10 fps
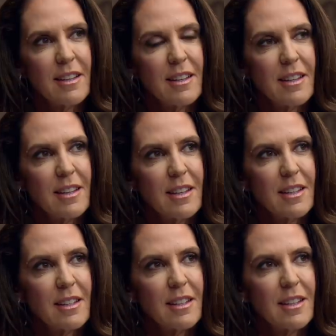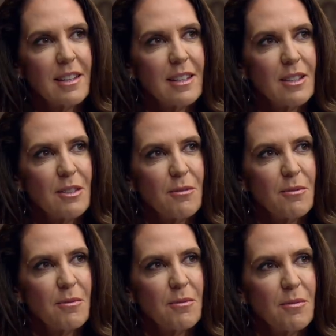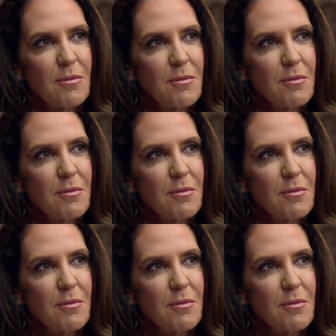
(no one is talking)